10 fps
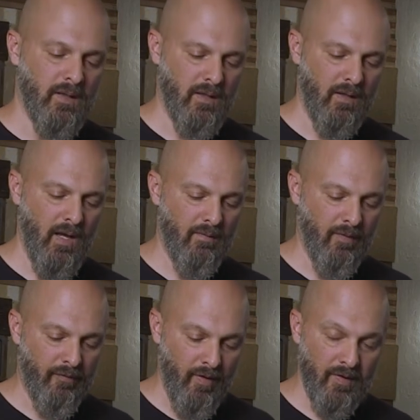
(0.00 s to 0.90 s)
Like you have
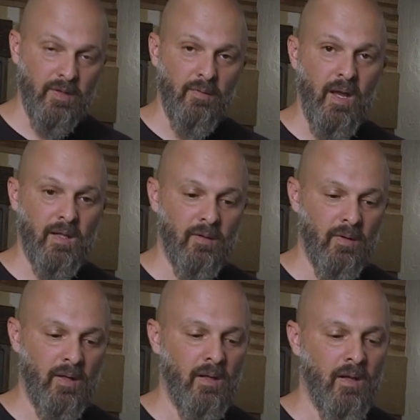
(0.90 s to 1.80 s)
the first
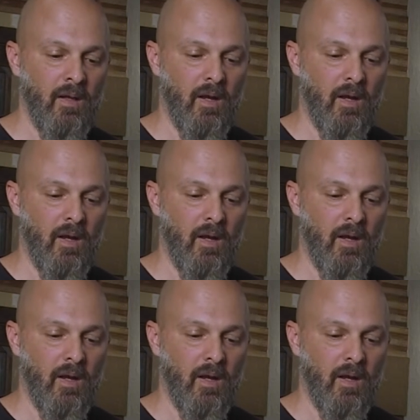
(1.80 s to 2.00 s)
directory,